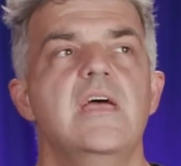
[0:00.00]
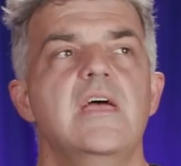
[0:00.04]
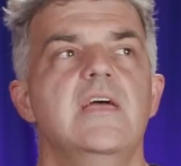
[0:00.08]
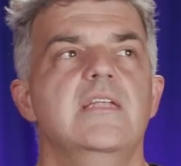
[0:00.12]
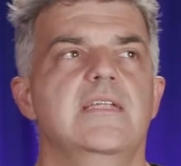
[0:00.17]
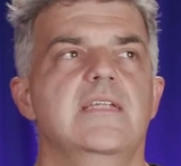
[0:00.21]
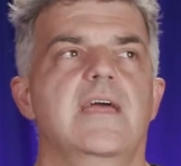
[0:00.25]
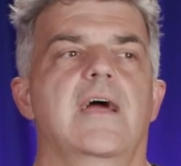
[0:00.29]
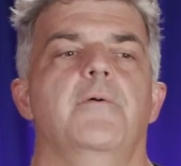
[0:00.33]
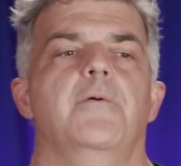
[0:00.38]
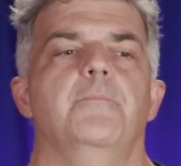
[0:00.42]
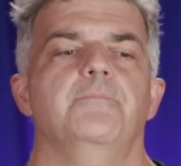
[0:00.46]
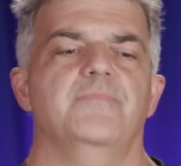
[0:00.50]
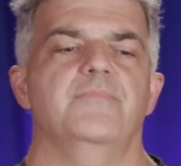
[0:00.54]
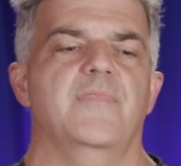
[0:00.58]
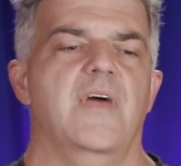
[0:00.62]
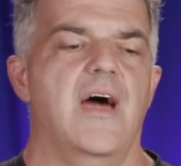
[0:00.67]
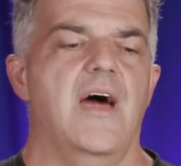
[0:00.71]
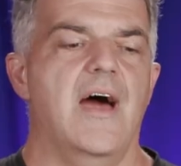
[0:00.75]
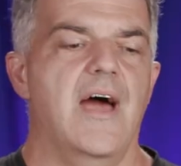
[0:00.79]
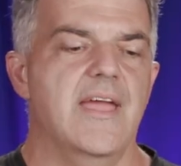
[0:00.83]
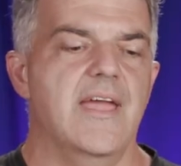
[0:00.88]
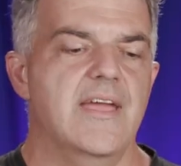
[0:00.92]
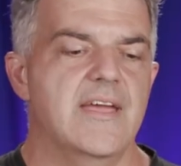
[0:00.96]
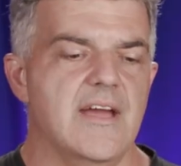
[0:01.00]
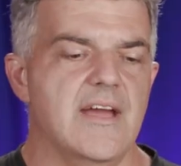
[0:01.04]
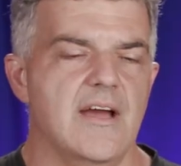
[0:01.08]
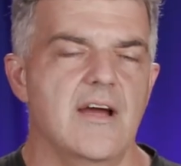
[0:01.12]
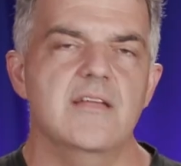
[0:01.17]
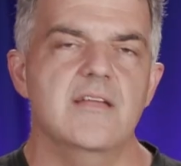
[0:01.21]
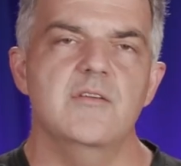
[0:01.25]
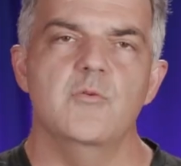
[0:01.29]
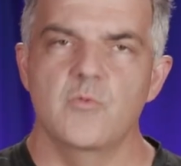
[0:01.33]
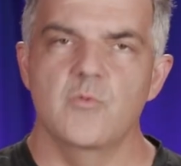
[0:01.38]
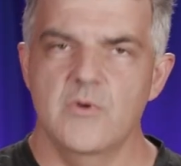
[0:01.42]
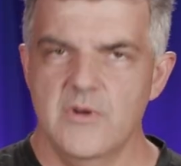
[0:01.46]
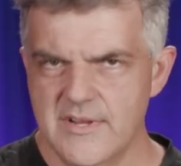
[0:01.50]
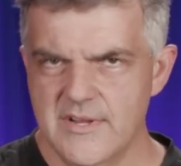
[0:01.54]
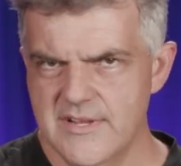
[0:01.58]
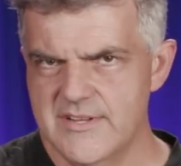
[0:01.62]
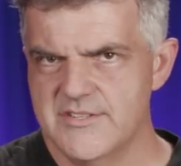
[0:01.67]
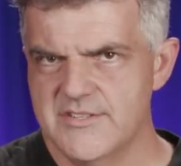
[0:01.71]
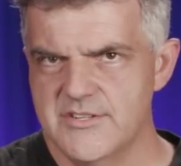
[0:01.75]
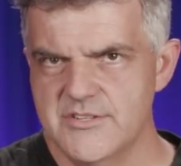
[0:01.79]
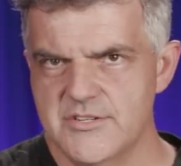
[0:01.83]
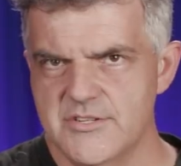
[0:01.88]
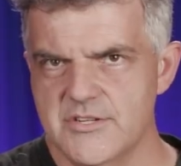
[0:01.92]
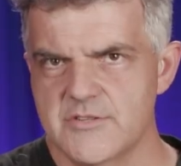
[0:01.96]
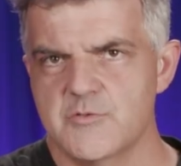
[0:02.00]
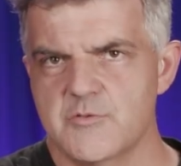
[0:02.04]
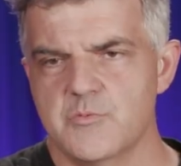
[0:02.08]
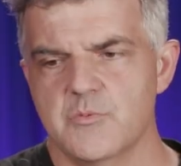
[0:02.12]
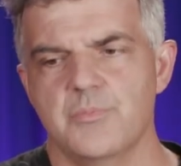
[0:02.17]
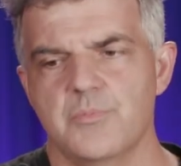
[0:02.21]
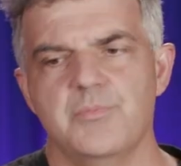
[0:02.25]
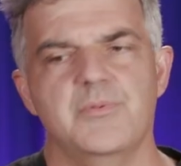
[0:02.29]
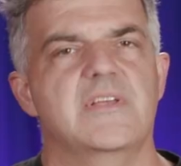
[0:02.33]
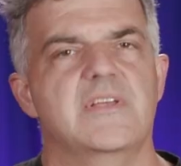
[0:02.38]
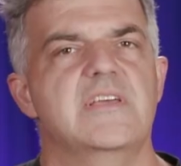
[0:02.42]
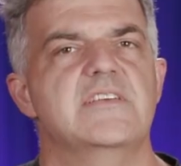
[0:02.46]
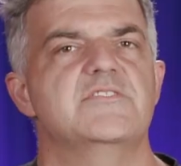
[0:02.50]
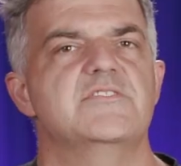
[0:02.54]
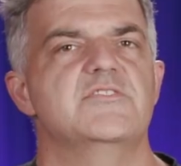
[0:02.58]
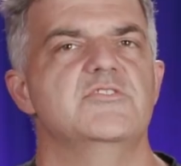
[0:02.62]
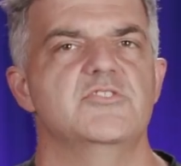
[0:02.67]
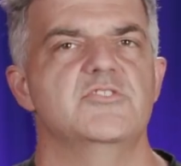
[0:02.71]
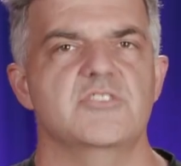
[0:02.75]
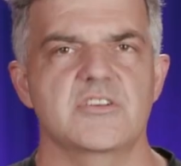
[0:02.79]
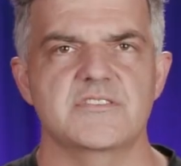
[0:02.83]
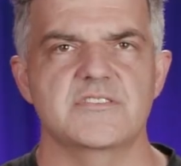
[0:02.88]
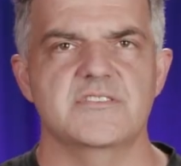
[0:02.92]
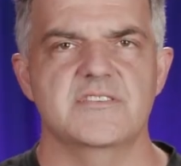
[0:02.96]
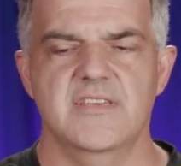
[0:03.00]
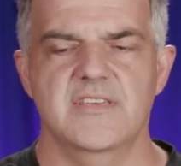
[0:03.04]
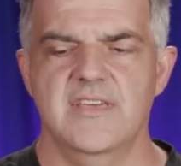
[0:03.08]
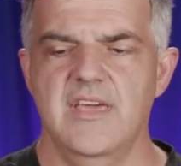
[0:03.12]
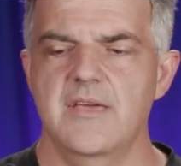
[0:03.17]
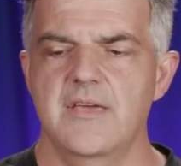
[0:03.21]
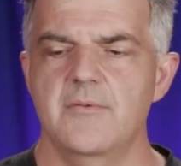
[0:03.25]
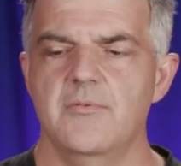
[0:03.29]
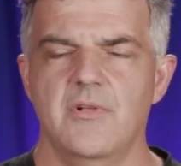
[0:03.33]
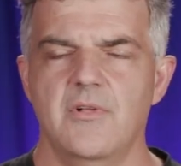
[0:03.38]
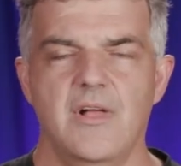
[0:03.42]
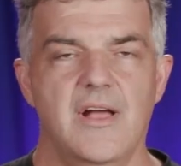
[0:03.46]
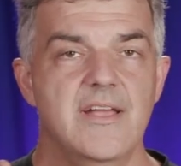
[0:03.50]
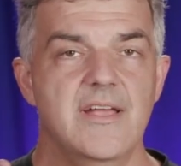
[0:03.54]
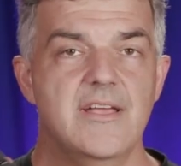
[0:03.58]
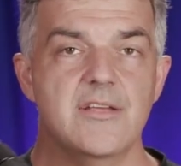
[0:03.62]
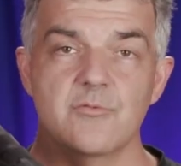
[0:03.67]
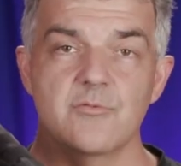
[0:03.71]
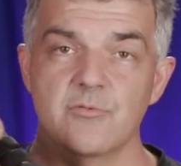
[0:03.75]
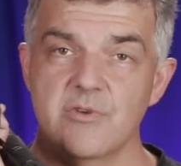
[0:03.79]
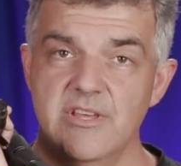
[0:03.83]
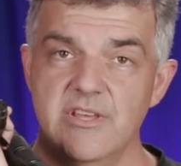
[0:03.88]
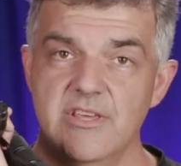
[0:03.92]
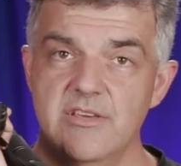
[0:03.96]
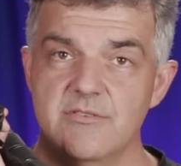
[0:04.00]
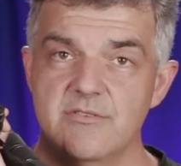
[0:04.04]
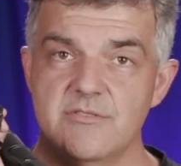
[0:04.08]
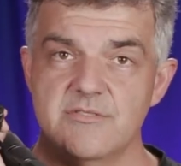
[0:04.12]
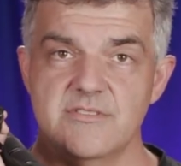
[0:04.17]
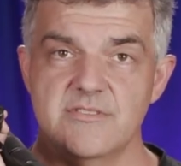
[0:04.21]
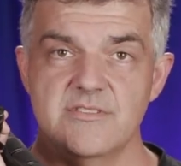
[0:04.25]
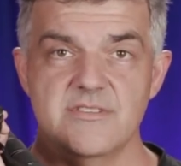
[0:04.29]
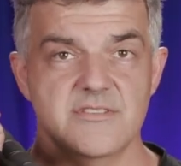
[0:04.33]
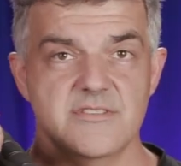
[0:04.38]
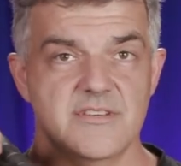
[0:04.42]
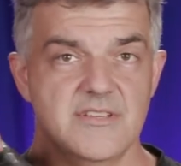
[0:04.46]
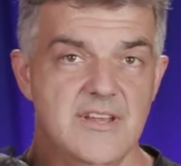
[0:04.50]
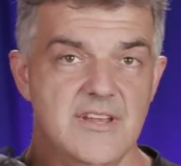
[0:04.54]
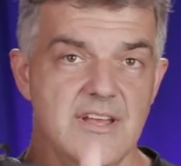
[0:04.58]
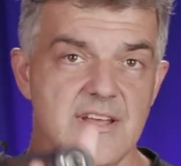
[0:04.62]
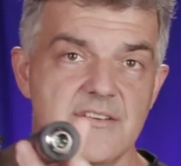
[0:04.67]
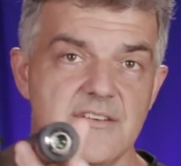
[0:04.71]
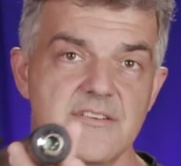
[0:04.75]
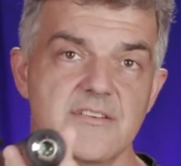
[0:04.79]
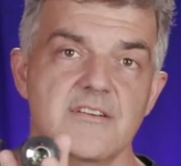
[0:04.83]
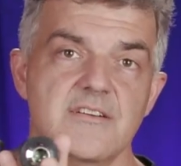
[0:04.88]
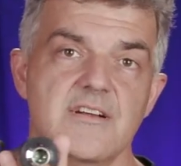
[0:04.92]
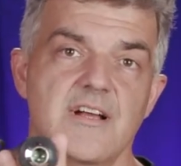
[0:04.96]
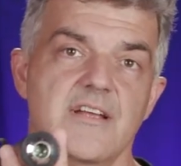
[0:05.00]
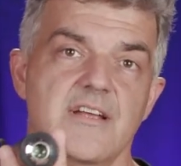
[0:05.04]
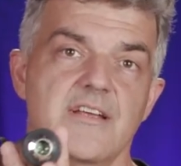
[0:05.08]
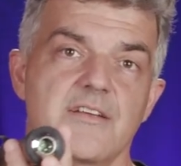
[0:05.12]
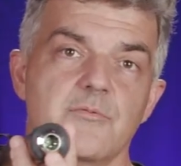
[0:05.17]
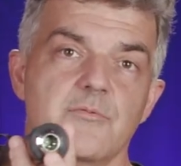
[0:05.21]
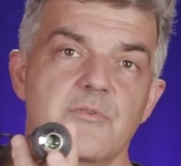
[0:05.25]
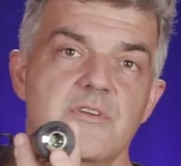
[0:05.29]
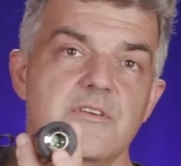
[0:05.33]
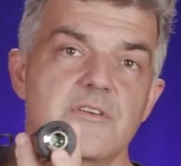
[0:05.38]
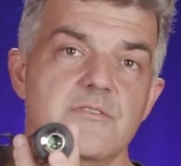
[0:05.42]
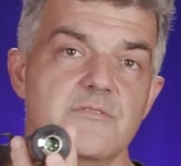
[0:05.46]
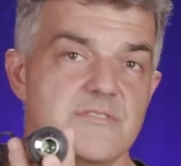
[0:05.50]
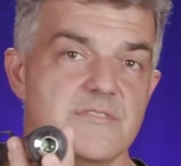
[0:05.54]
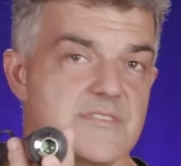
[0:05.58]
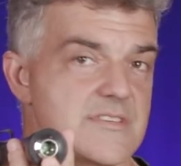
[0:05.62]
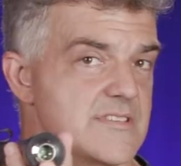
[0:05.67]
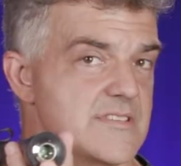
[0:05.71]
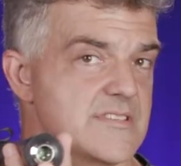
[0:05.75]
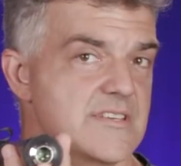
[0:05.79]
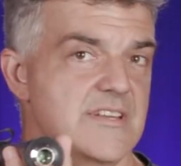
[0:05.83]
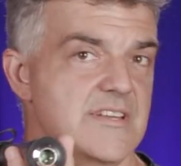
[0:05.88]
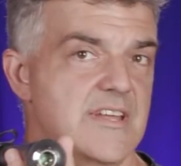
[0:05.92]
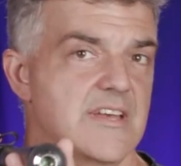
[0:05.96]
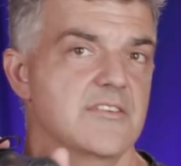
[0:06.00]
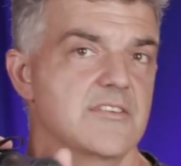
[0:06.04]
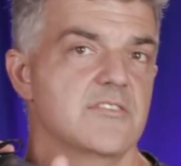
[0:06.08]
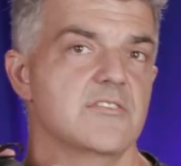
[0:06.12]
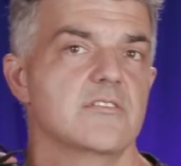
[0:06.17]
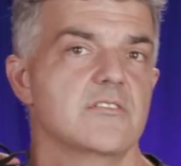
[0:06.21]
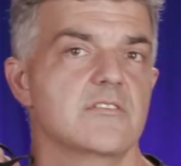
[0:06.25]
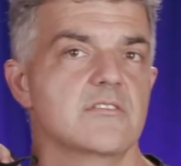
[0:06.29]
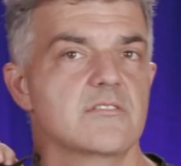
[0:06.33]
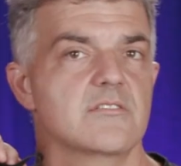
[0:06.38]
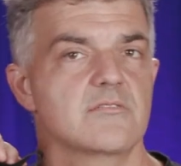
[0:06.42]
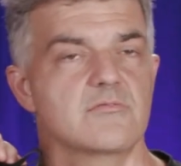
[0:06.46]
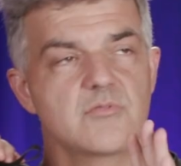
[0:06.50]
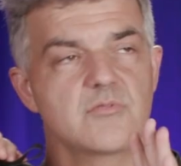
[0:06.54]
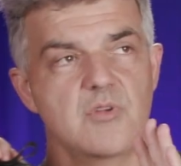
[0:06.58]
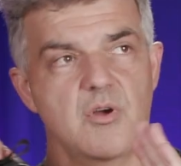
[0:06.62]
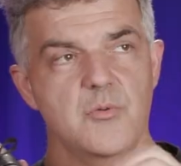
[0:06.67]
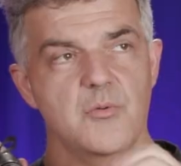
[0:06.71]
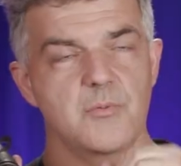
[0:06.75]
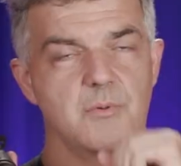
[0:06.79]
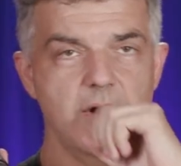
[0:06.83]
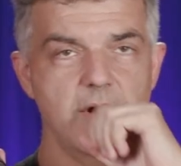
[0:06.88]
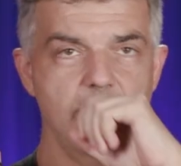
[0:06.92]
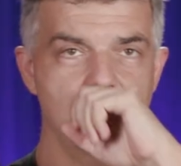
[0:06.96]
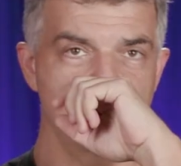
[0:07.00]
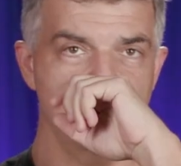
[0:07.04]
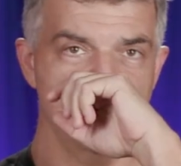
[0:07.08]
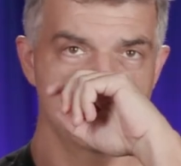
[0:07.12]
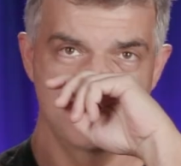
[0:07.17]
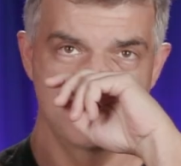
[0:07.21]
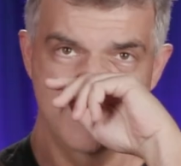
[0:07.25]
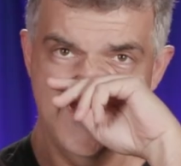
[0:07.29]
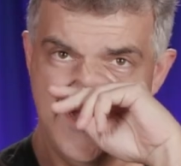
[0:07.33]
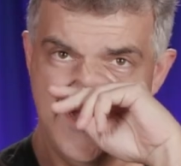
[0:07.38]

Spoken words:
Now, I kind of wanted to just replace just the cable. I can reuse this connector, I can reuse this connector, no problem.